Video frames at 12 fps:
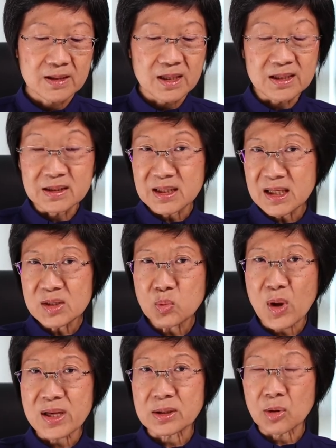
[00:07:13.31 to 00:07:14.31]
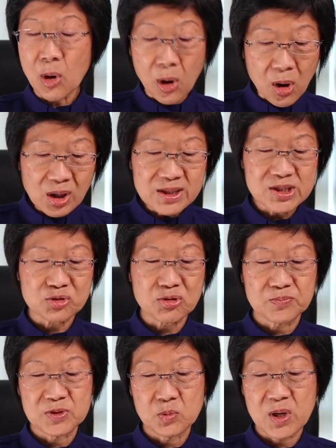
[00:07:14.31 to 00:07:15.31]
Indeed, when all is
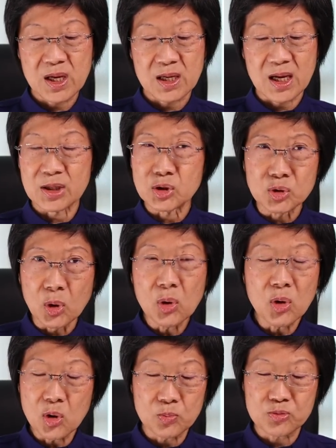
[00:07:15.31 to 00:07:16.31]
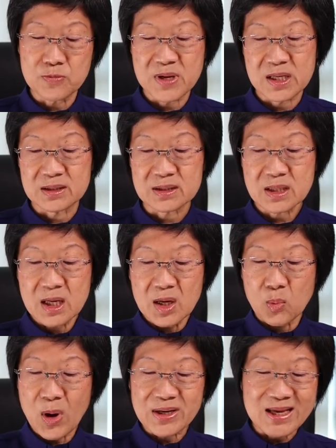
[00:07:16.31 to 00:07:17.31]
stripped away and no hope remains,
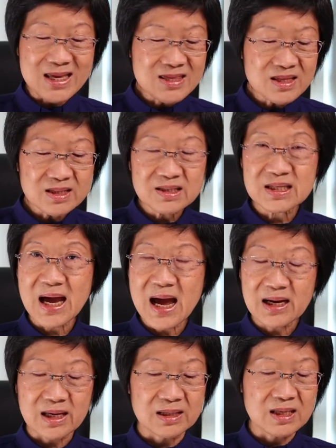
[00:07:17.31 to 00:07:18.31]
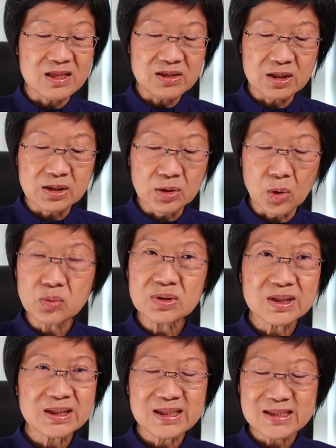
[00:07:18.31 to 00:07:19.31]
when in the dark and in the
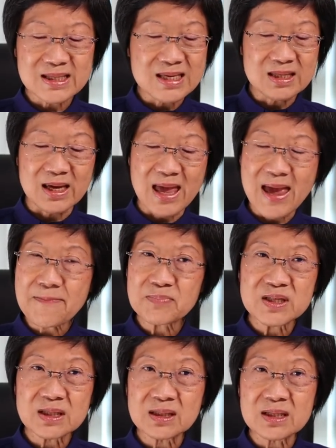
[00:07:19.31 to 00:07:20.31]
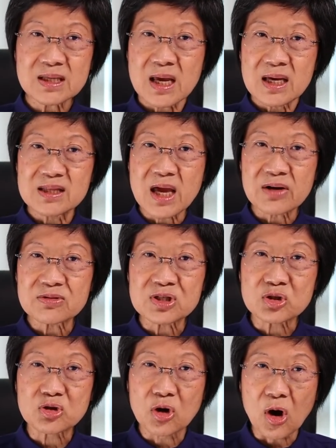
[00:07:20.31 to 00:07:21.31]
loneliness, in the emptiness, there
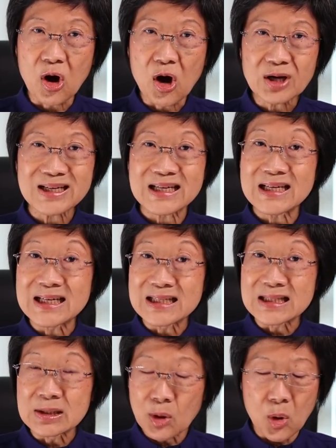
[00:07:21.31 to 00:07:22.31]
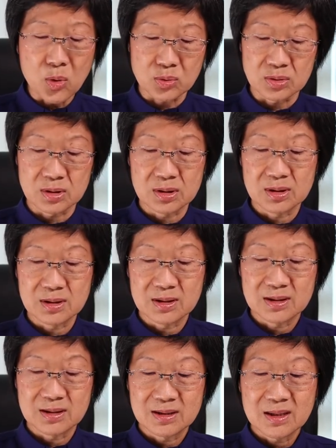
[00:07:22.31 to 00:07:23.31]
is God alone,
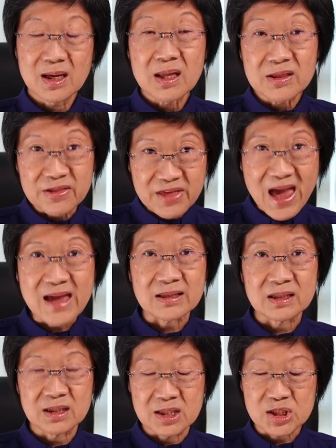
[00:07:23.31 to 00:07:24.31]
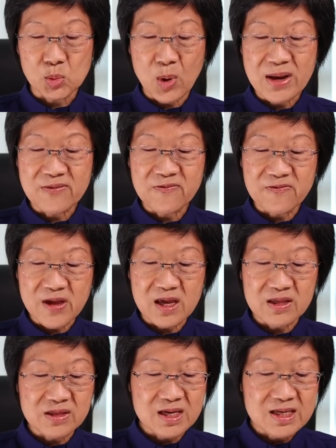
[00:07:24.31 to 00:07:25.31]
that is when
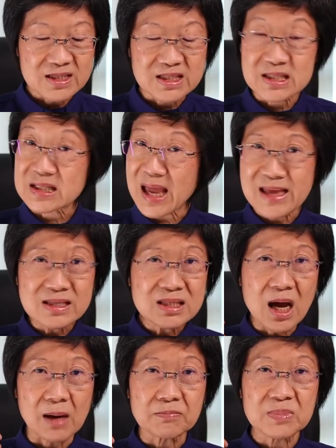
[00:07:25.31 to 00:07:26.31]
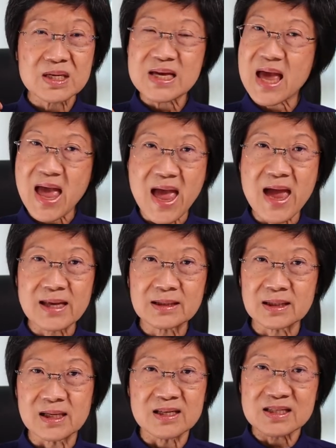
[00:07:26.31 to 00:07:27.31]
faith stands up and
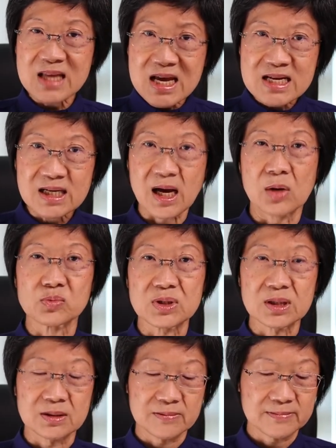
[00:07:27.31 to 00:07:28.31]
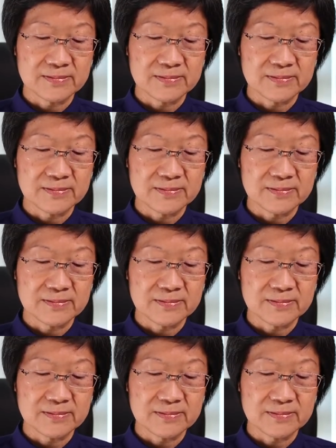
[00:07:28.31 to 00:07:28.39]
is counted.